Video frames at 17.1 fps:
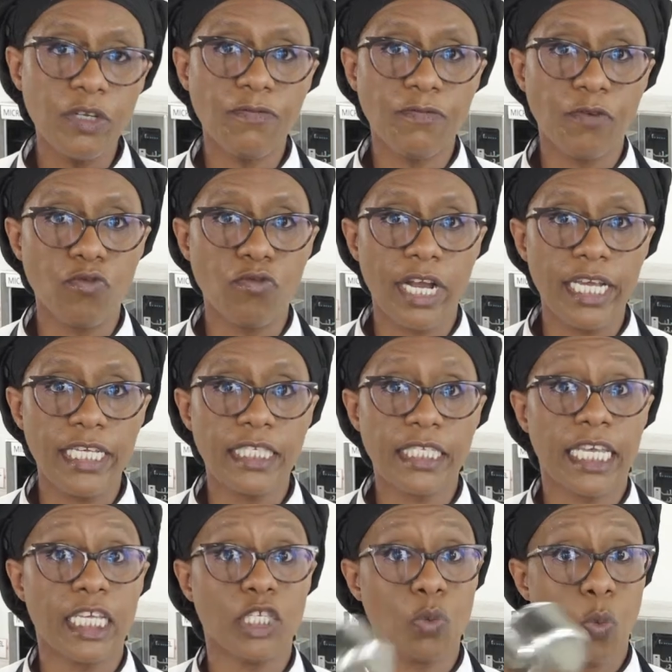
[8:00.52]
for rice
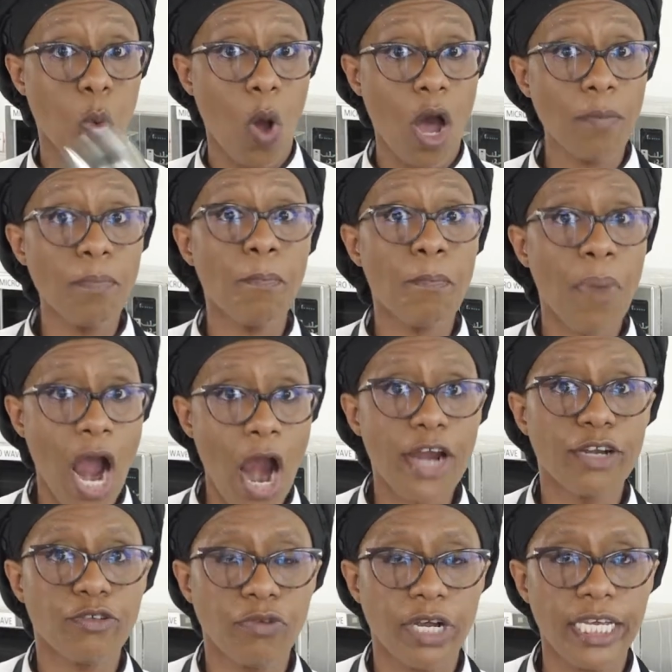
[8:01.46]
is 1
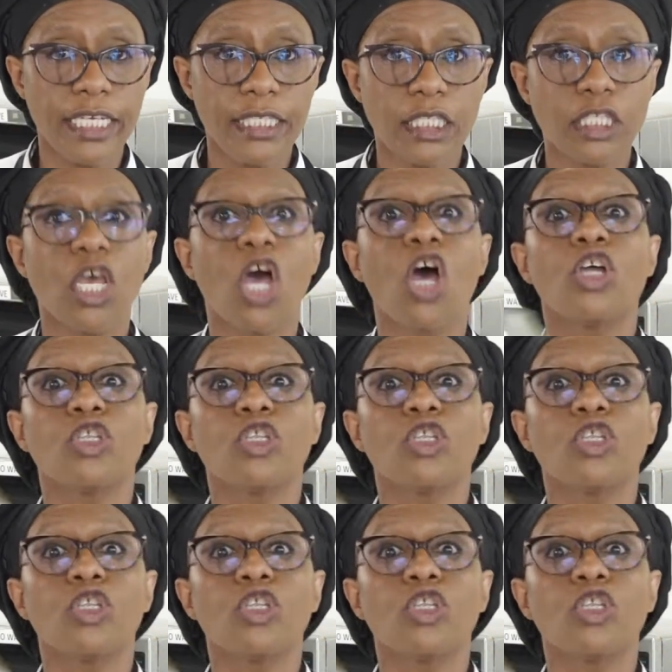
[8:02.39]
part rice,